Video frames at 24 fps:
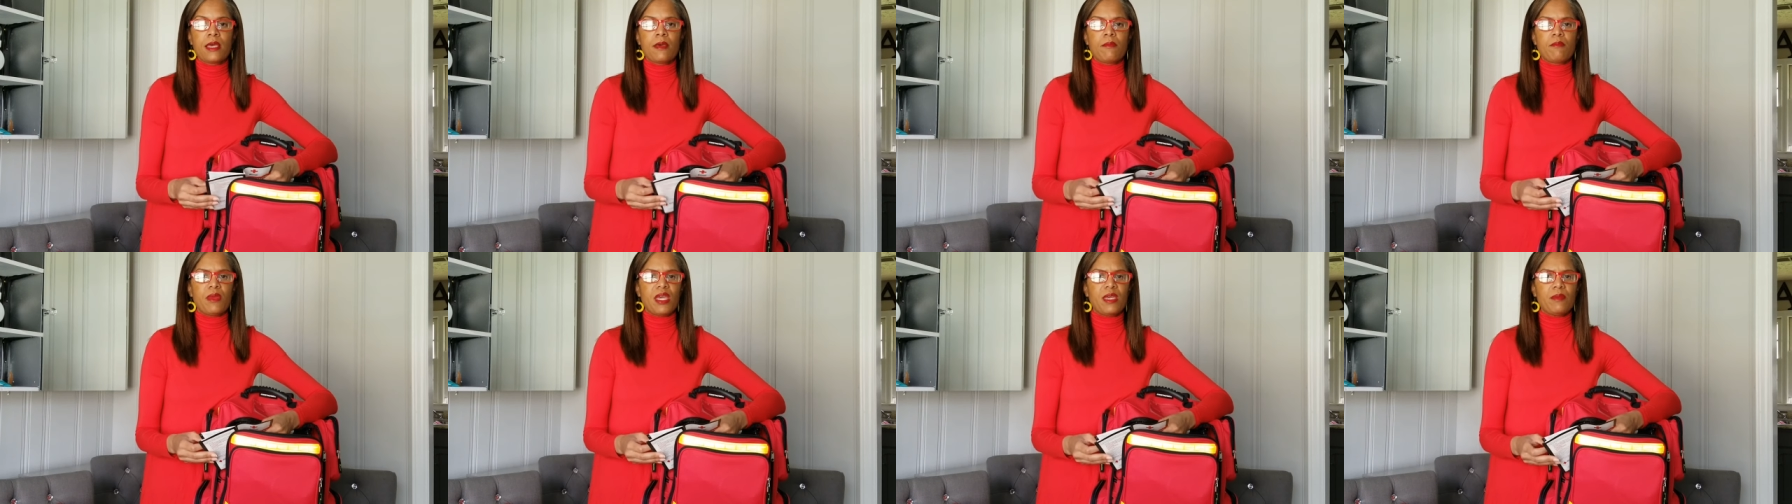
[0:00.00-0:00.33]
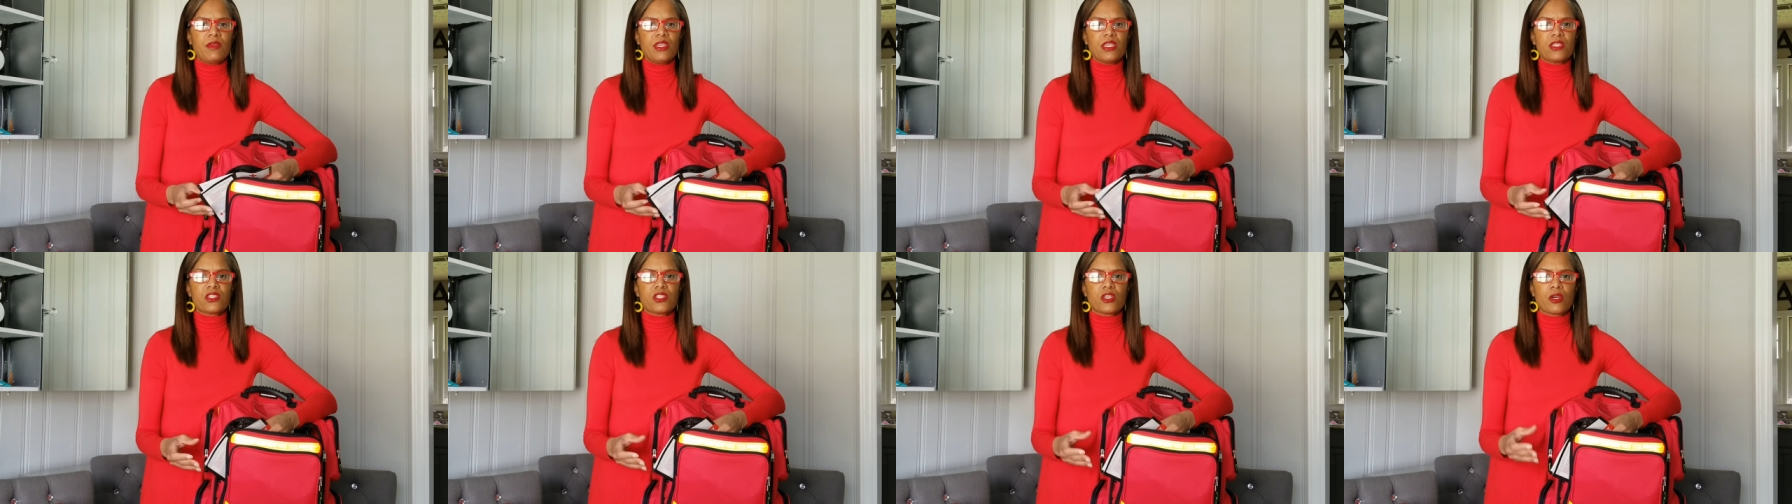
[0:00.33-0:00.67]
Maybe
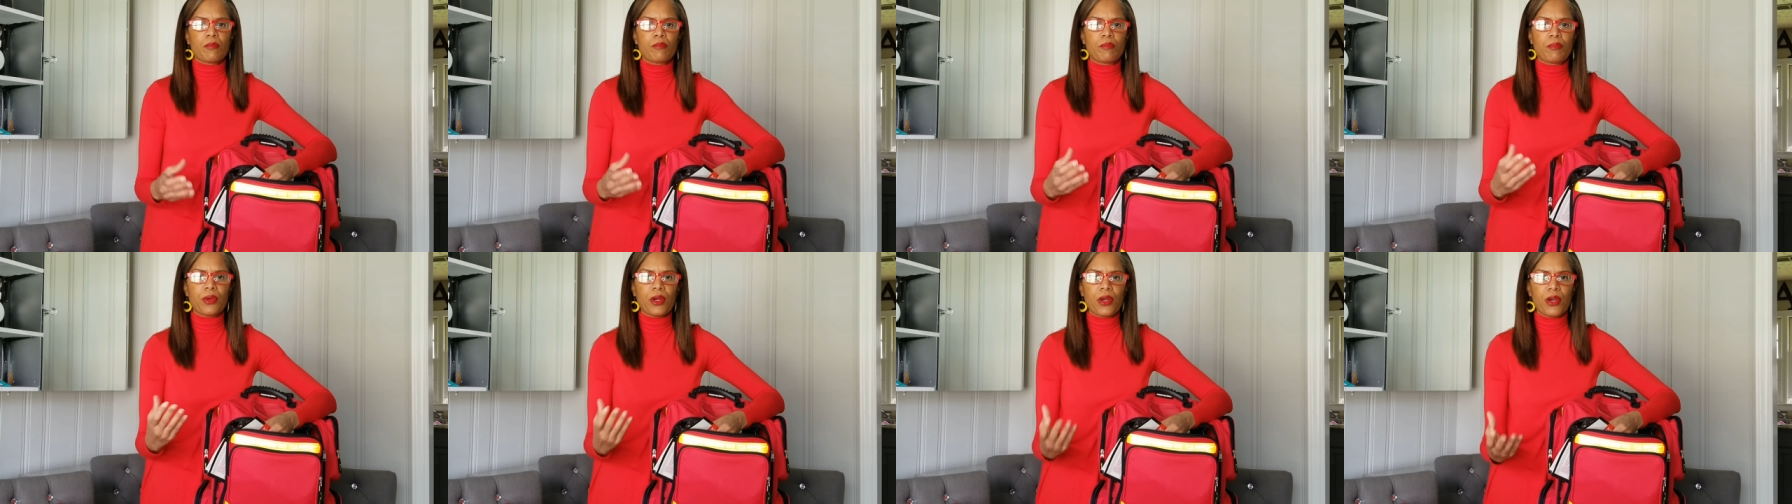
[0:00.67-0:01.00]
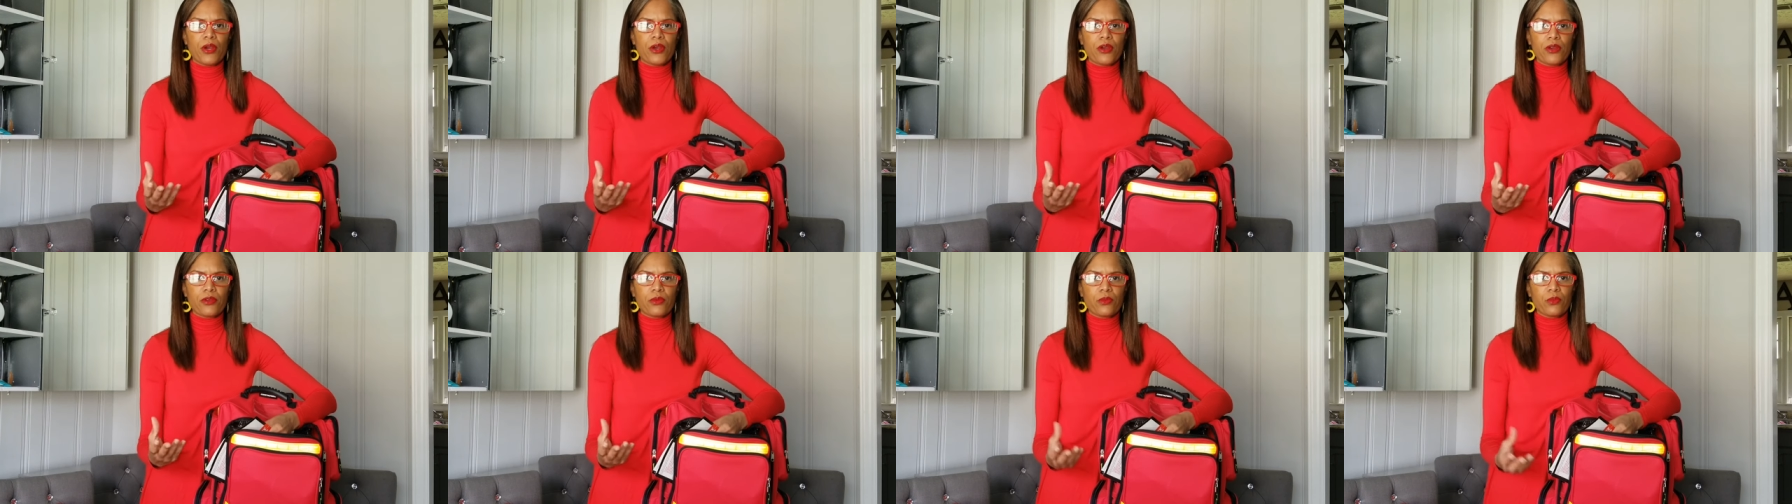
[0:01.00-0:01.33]
it's a
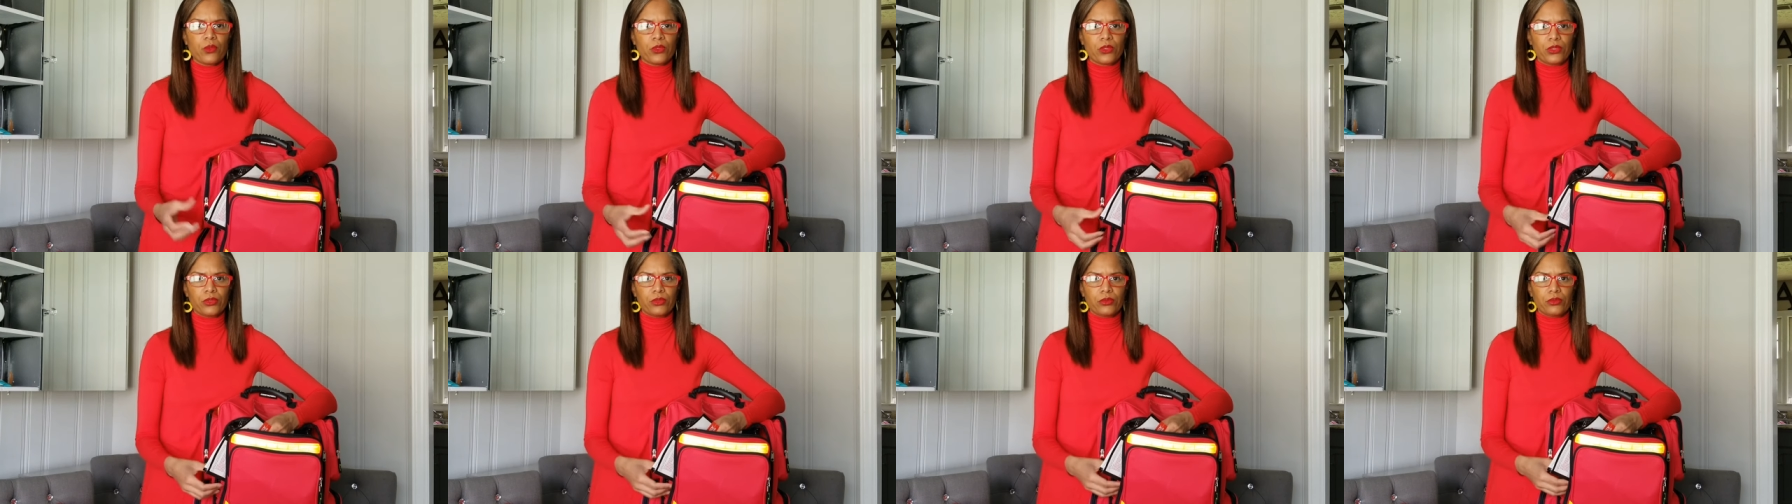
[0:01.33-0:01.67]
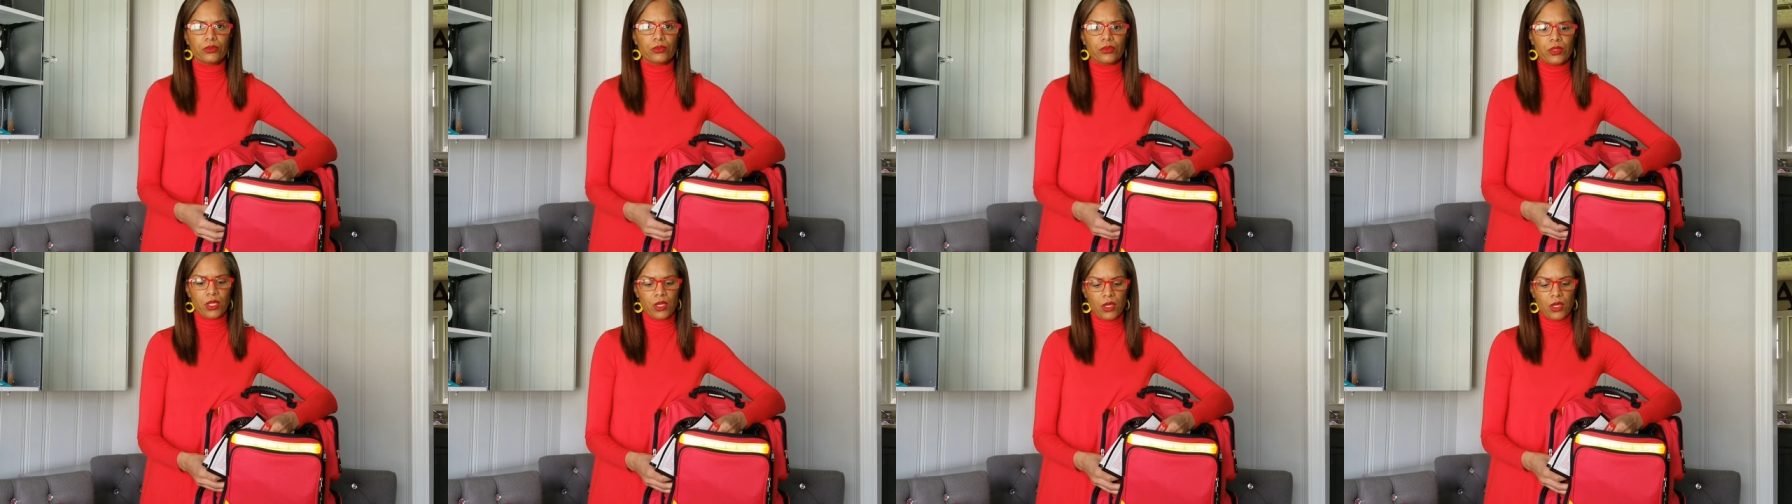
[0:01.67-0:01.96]
burn wound,